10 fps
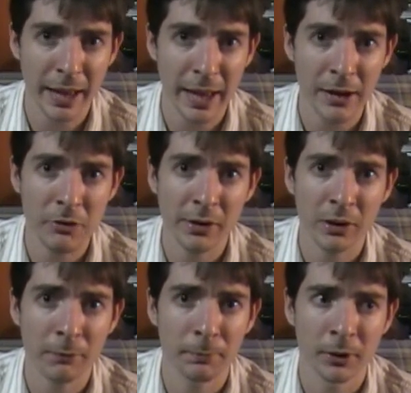Edgar
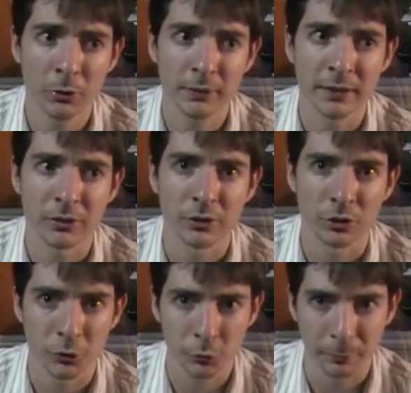Allan Poe is a
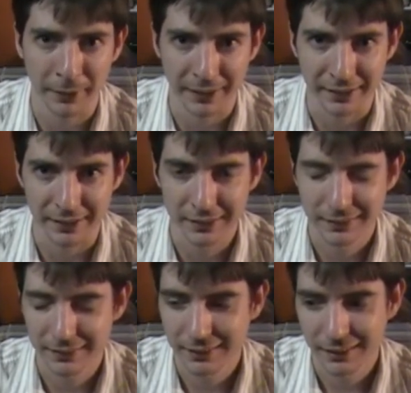douchebag.
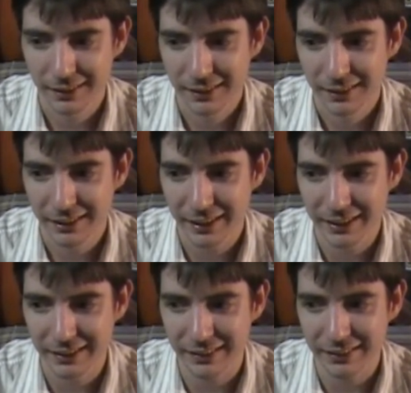
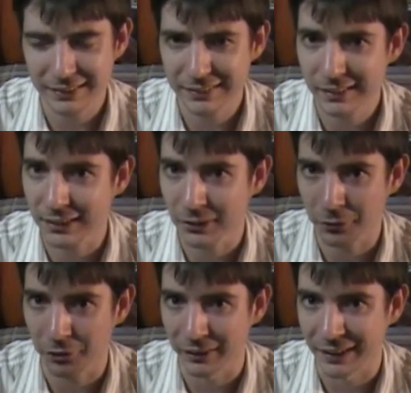And that's not a good
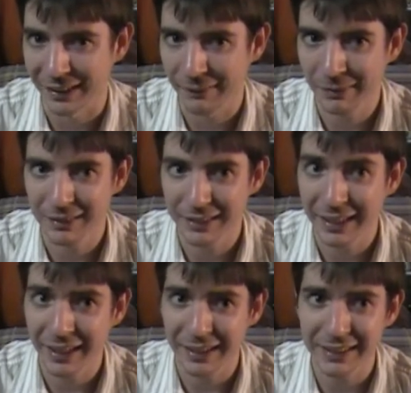thing. I mean,
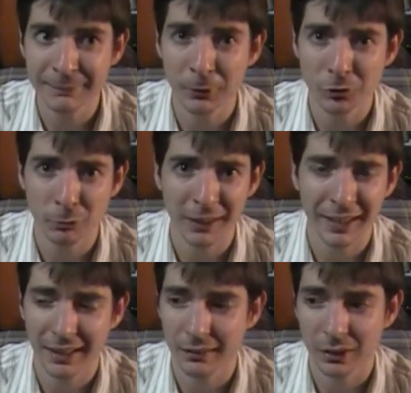yeah, he's supposed to be kind
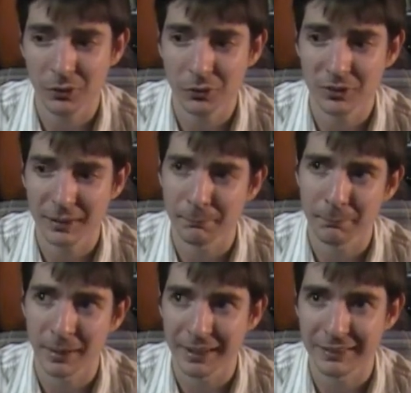of closed and
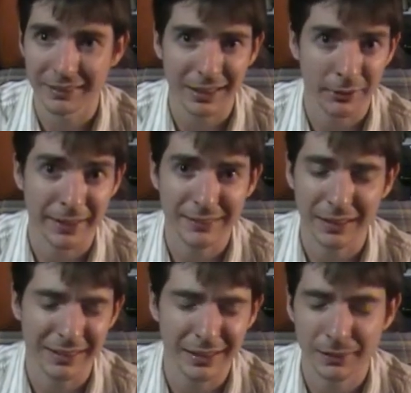
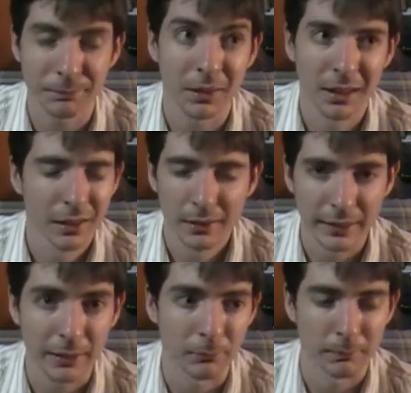aggressive.
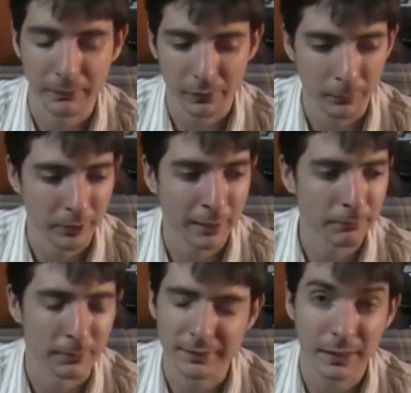Now I'm giving them the
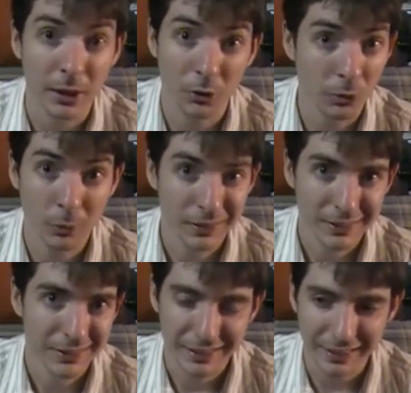compliments. No!
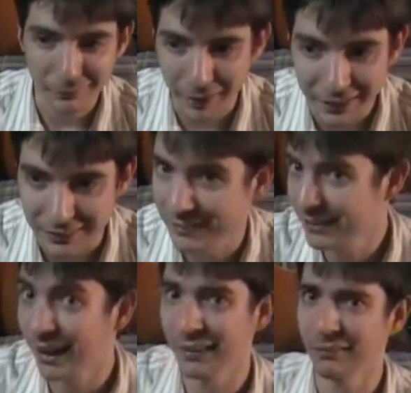This is
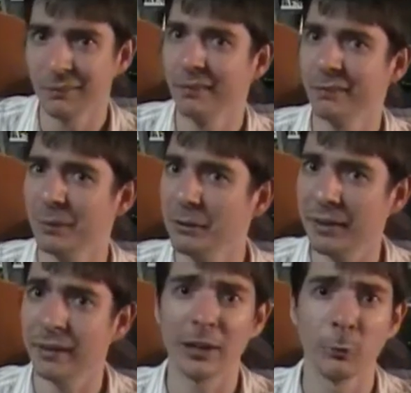not, when you think
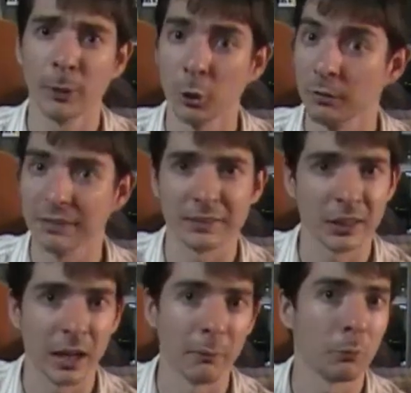Edgar Allan Poe, this is
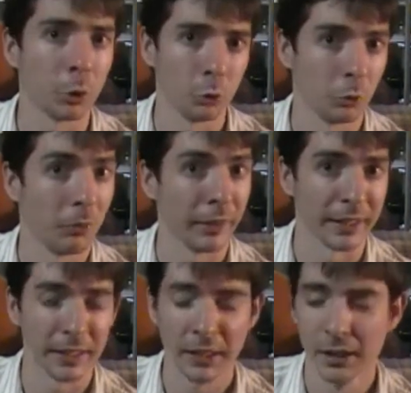not who you
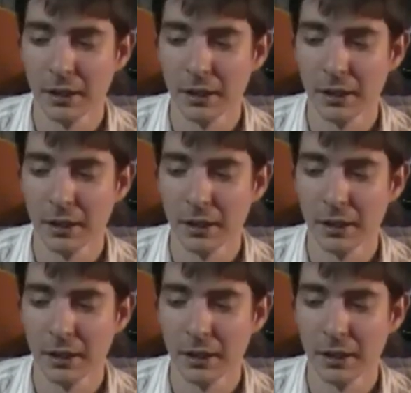think.